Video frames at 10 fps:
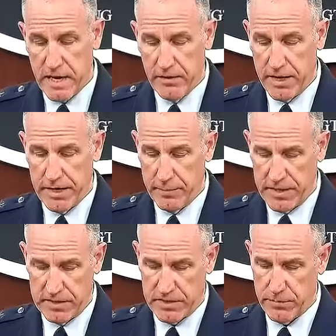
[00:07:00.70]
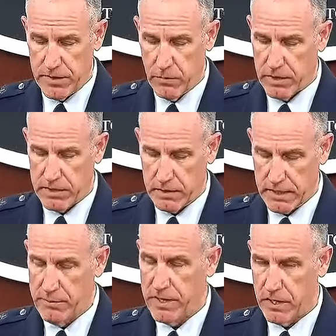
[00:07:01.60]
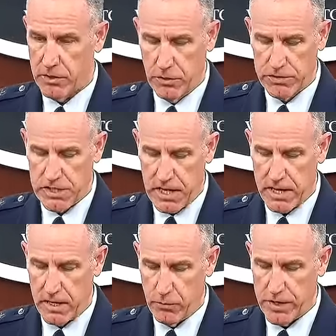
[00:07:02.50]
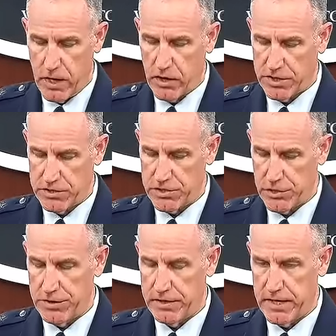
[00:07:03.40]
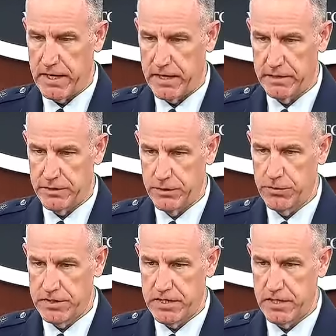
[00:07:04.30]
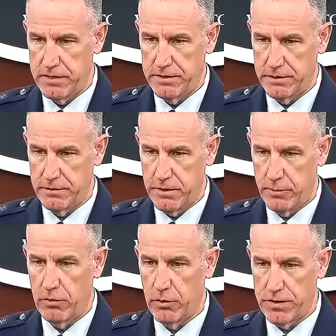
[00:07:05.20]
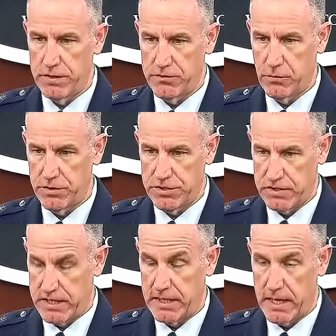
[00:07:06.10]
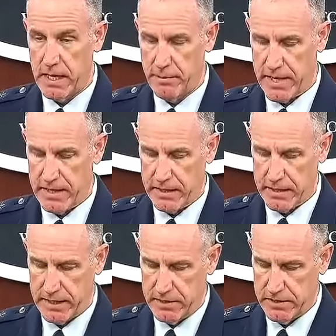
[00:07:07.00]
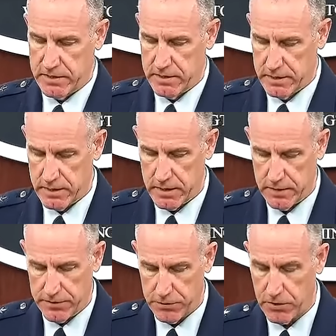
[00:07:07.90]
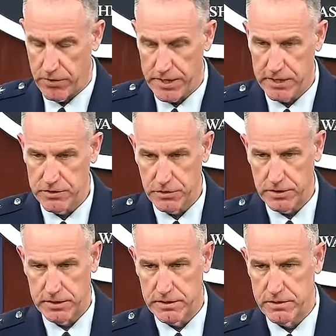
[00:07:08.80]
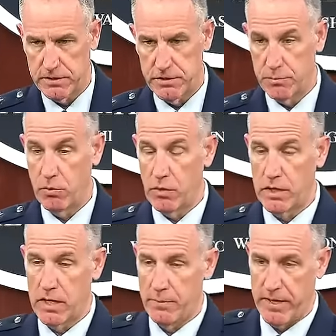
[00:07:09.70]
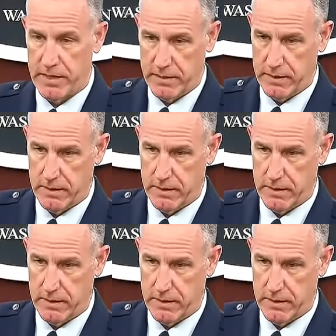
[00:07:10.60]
highlighted, I mean, that's something we're keeping a close eye on. We are concerned that they do intend to employ these forces in combat against the Ukrainians, or at least support combat